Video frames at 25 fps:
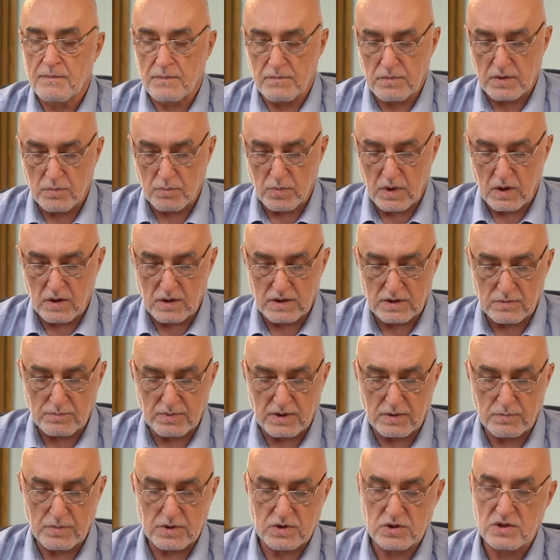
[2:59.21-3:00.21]
The part is
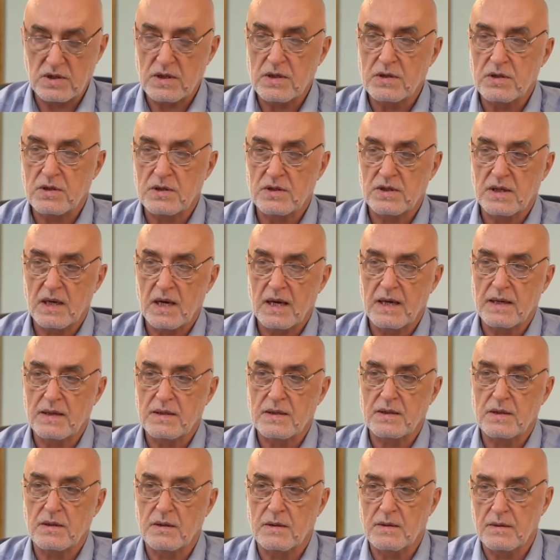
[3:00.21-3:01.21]
being machined to
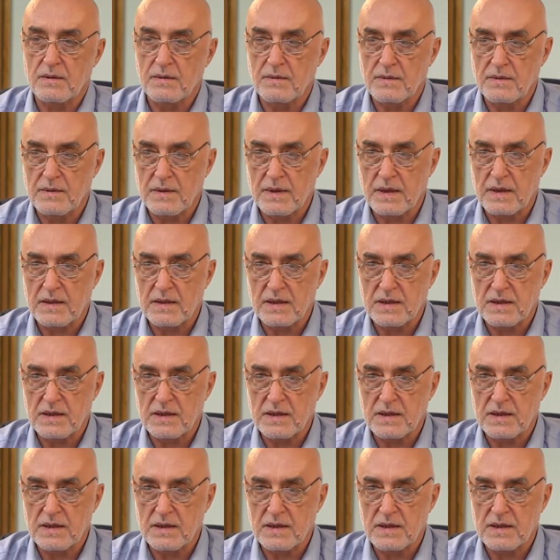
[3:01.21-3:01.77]
size. In